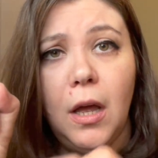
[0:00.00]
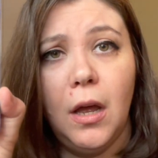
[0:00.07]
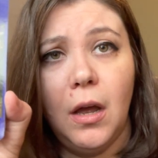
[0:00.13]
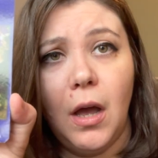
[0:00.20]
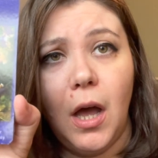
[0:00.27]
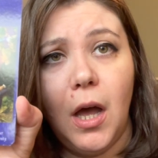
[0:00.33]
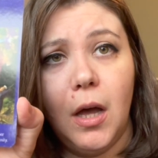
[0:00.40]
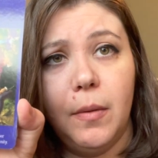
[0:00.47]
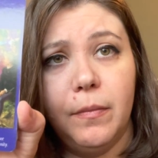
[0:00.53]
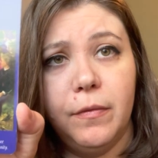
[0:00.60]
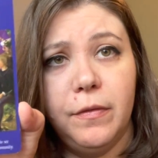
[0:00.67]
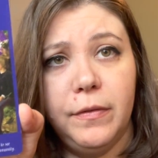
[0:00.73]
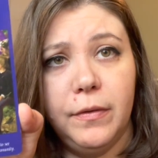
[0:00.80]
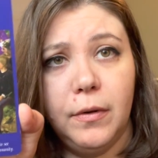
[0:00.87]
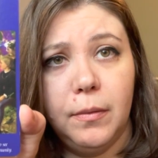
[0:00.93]

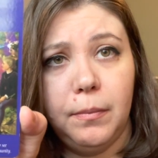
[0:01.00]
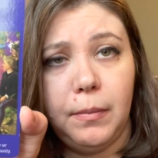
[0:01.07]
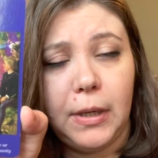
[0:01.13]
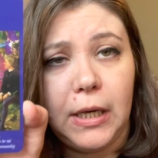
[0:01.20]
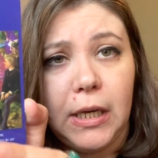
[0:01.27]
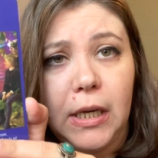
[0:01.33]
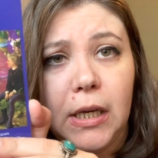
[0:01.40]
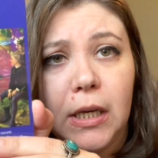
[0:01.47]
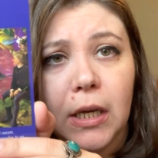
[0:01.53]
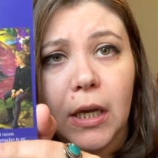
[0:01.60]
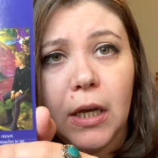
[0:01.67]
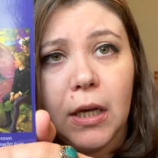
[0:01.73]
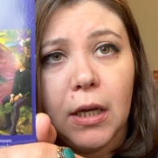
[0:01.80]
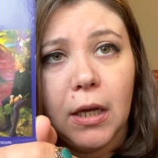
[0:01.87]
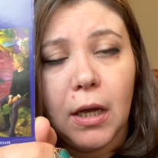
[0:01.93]
for me.
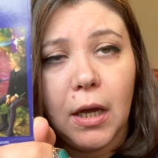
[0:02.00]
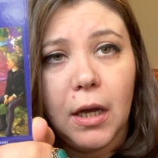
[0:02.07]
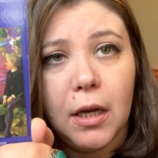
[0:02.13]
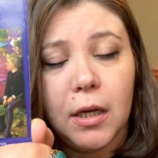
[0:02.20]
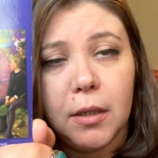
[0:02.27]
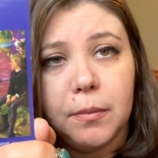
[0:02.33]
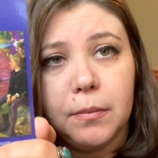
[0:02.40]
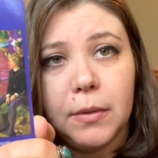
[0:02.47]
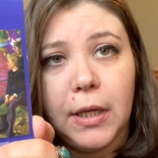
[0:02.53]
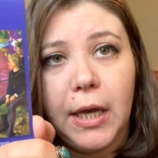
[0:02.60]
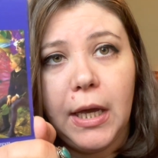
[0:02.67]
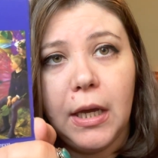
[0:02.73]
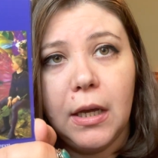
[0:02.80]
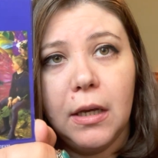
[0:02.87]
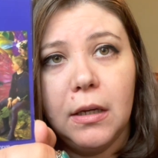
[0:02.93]

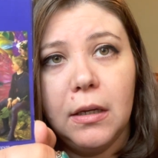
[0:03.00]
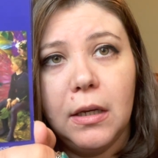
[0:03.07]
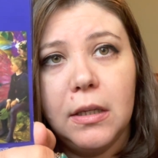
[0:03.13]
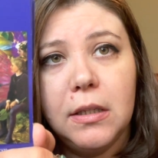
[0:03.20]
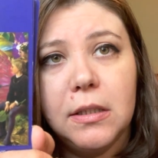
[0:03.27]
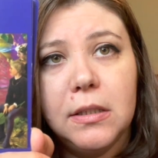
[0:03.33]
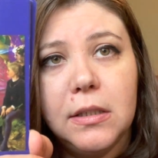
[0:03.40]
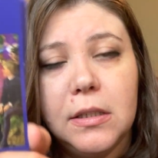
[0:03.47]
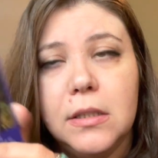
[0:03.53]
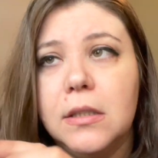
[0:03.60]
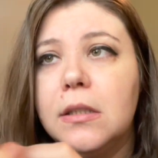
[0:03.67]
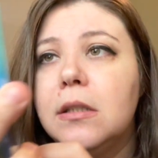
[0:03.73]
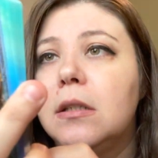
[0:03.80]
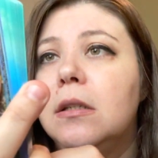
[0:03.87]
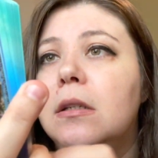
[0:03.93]
Like, this
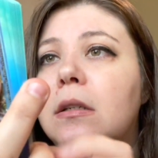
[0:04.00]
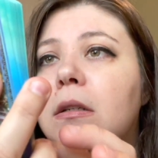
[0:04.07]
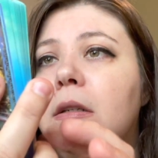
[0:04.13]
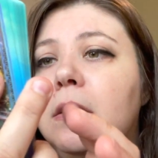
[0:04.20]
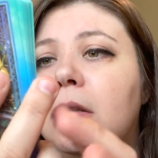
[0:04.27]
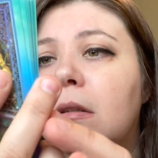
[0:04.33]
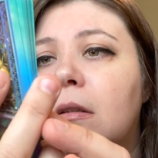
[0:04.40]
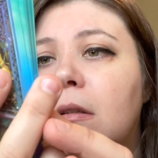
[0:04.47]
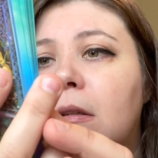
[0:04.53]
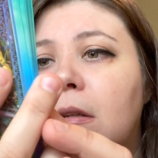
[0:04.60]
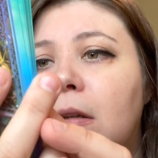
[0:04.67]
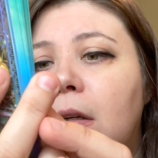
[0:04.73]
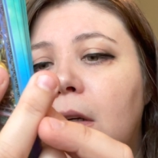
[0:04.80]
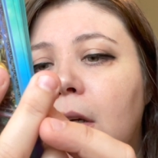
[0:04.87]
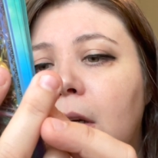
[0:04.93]
is
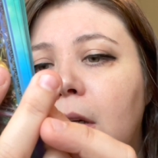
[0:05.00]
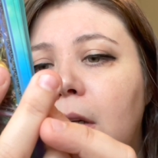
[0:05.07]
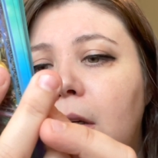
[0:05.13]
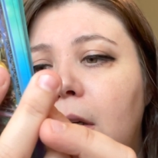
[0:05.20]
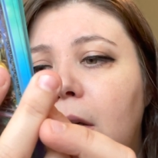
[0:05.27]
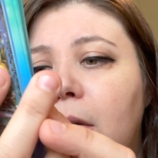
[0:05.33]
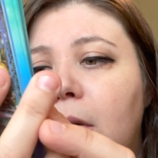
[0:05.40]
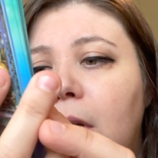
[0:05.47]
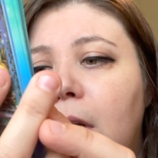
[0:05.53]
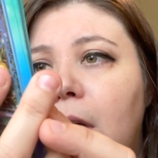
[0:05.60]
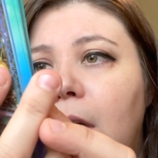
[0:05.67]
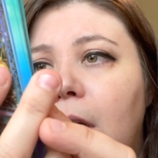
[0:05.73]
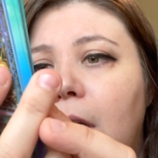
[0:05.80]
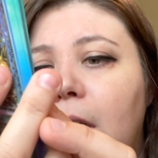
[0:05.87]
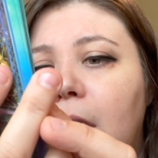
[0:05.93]

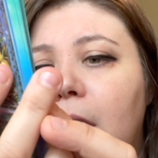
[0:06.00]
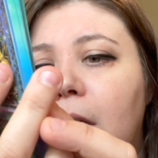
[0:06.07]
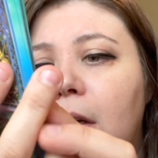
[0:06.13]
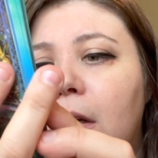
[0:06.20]
Unity.